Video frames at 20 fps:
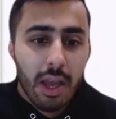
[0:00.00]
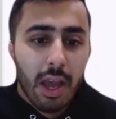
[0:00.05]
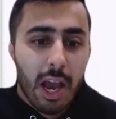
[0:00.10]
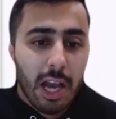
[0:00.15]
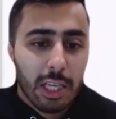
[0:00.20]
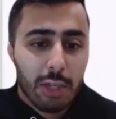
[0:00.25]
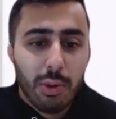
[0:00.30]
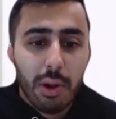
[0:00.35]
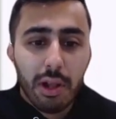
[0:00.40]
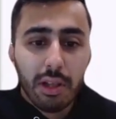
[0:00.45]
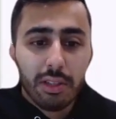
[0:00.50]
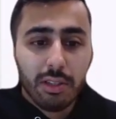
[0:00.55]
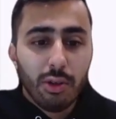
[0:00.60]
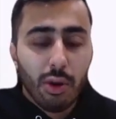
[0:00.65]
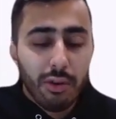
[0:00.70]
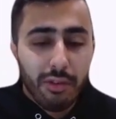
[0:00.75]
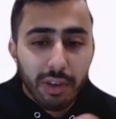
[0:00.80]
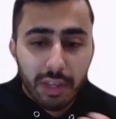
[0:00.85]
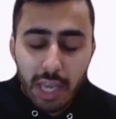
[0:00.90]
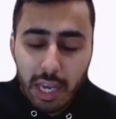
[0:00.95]
as well as
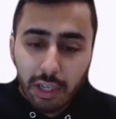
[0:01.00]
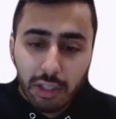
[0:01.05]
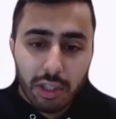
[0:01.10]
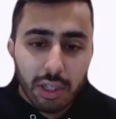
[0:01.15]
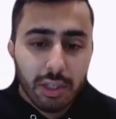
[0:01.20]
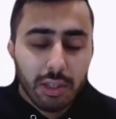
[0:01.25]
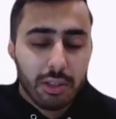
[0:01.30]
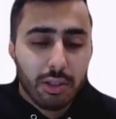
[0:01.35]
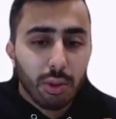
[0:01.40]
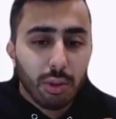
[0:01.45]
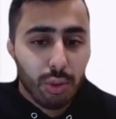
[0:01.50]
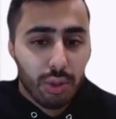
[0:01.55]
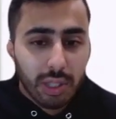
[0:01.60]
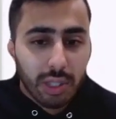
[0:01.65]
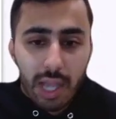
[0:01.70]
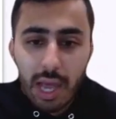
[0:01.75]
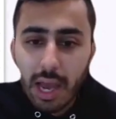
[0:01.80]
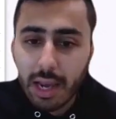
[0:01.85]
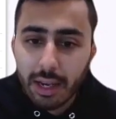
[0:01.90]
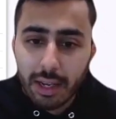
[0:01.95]
notifications through
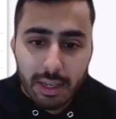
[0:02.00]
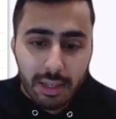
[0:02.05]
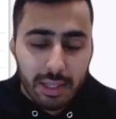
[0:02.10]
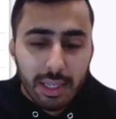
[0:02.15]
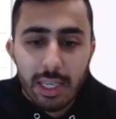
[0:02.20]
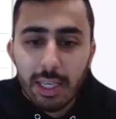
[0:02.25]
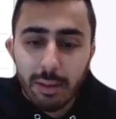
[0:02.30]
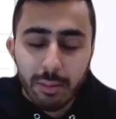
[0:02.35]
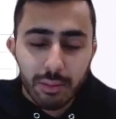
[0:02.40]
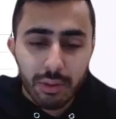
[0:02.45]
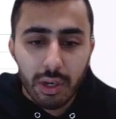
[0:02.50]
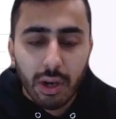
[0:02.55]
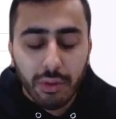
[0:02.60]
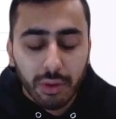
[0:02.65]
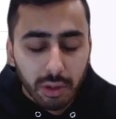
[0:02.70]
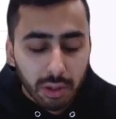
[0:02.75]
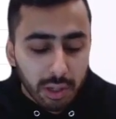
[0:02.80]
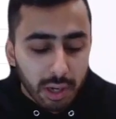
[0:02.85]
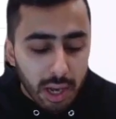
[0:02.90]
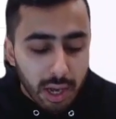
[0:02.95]
Slack and Teams and
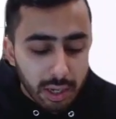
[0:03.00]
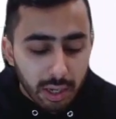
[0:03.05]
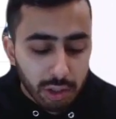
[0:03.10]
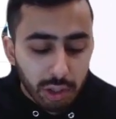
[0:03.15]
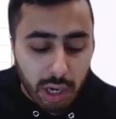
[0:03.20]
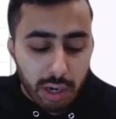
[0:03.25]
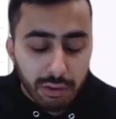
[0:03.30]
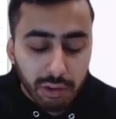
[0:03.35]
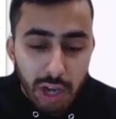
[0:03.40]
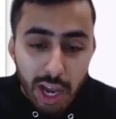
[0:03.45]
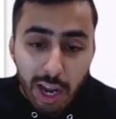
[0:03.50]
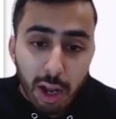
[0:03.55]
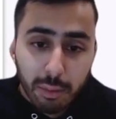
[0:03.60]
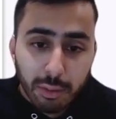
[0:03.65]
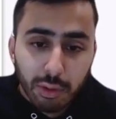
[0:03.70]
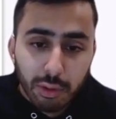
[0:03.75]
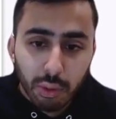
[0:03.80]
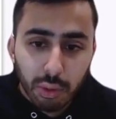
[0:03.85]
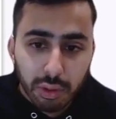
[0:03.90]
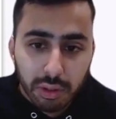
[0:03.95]
other kind of chat
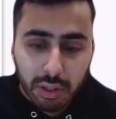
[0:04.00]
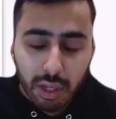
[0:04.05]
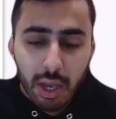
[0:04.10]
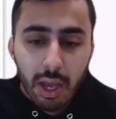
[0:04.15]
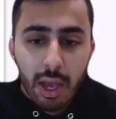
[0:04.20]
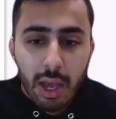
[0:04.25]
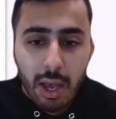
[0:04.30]
ops tools,